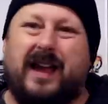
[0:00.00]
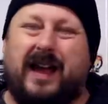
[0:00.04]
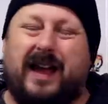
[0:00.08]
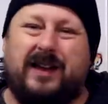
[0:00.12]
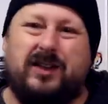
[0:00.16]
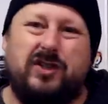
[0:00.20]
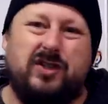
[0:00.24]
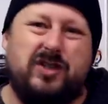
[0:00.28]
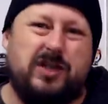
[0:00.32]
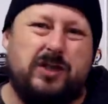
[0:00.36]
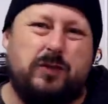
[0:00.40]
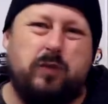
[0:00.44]

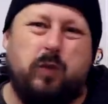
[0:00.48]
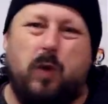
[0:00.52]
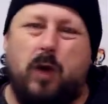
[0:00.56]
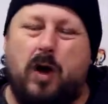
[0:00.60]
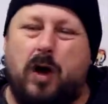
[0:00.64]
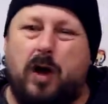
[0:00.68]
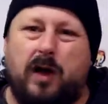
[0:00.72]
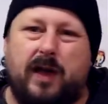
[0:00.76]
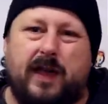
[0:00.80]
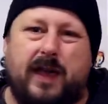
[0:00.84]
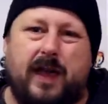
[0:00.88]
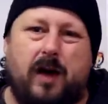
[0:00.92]
And you just
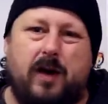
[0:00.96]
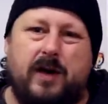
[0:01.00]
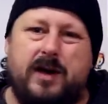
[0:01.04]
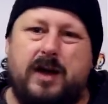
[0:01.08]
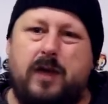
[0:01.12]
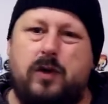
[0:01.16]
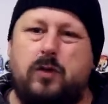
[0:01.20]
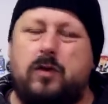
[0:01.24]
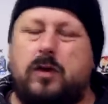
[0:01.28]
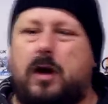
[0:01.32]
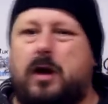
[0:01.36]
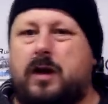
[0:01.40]
work it. I
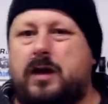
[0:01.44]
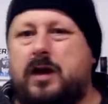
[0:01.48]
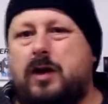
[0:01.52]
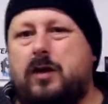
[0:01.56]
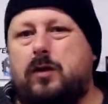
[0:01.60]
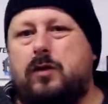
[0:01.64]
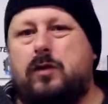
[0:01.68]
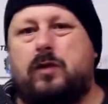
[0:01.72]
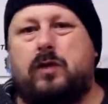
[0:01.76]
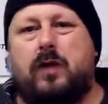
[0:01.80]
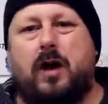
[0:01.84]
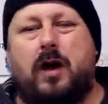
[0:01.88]

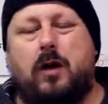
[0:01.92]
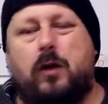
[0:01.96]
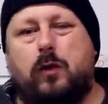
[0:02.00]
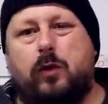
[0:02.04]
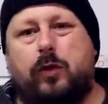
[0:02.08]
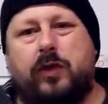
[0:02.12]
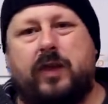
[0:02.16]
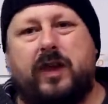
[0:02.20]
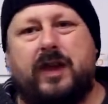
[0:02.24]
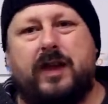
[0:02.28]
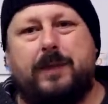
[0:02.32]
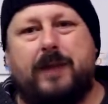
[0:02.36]
know the whole
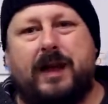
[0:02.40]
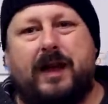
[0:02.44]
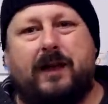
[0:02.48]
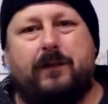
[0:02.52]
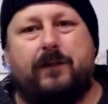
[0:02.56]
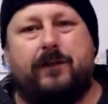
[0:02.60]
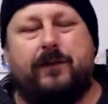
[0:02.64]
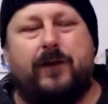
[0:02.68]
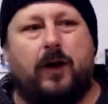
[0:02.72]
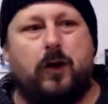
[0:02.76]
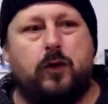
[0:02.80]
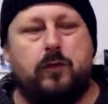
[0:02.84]
thing about
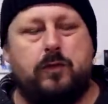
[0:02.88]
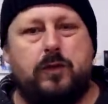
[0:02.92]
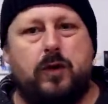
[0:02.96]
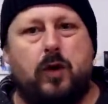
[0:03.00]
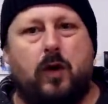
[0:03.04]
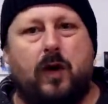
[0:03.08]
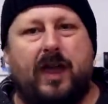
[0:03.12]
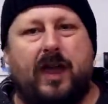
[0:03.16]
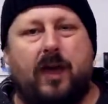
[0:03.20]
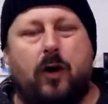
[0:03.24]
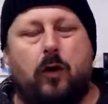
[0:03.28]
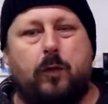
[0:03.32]
foam
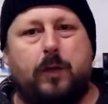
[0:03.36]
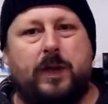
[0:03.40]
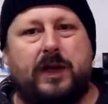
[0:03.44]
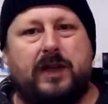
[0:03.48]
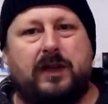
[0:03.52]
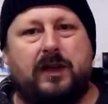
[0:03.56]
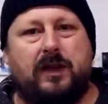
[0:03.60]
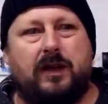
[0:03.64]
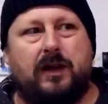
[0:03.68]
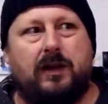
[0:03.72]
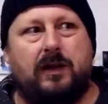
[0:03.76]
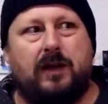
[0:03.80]
not
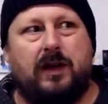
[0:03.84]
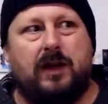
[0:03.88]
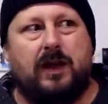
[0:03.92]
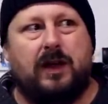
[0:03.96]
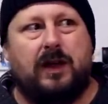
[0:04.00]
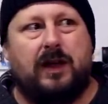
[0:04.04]
helping you.